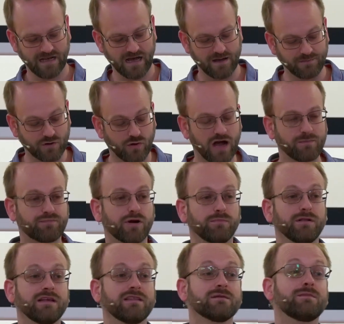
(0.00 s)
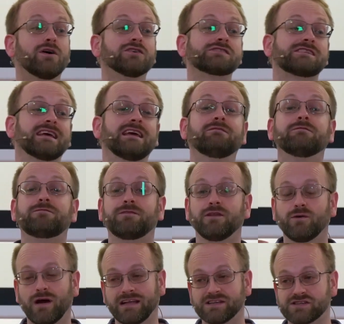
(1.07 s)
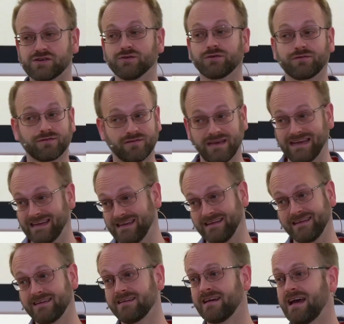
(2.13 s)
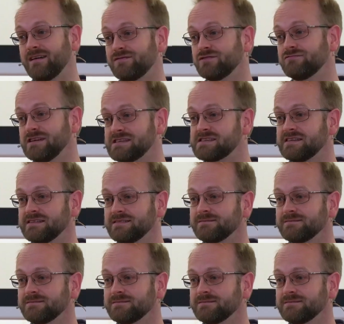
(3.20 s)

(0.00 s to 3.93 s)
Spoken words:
Quite probably the most influential thing ever written.